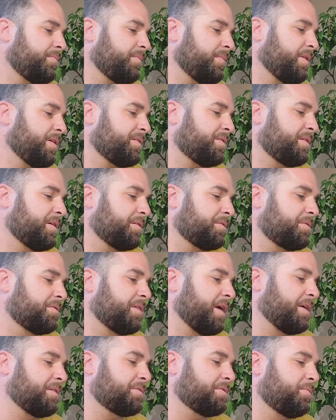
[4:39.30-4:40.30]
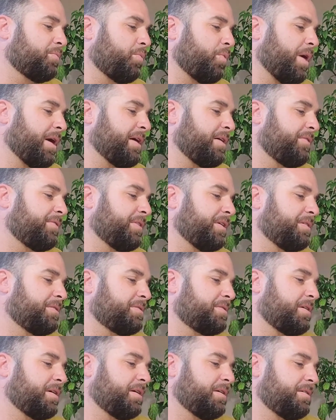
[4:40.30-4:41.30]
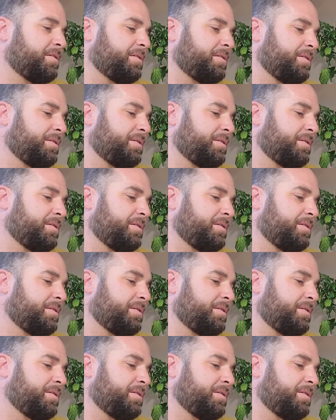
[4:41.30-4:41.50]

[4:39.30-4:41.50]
This thing's nice and white on the inside.